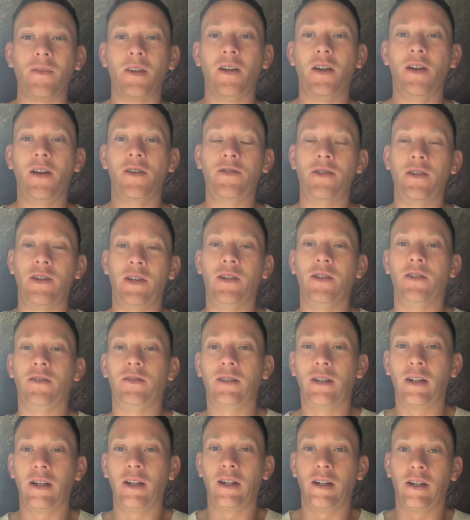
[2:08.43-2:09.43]
here's the
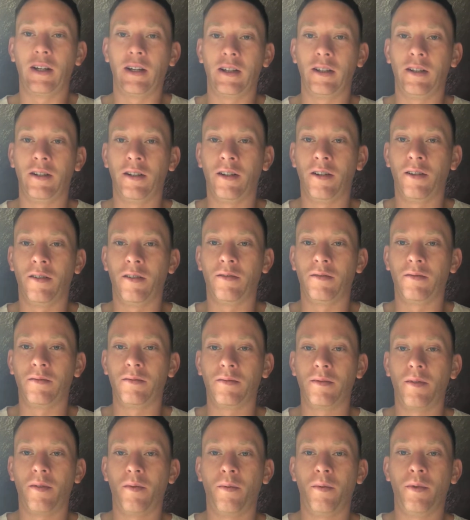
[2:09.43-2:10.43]
deal,
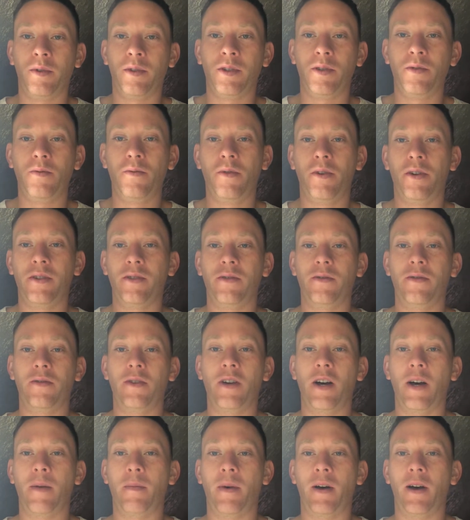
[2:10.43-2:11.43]
when you want to
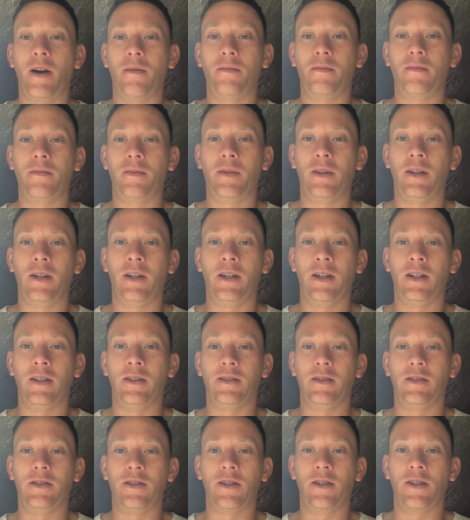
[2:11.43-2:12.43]
come up
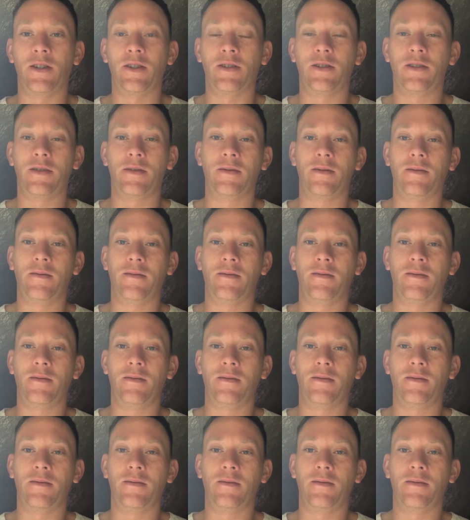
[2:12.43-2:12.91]
and just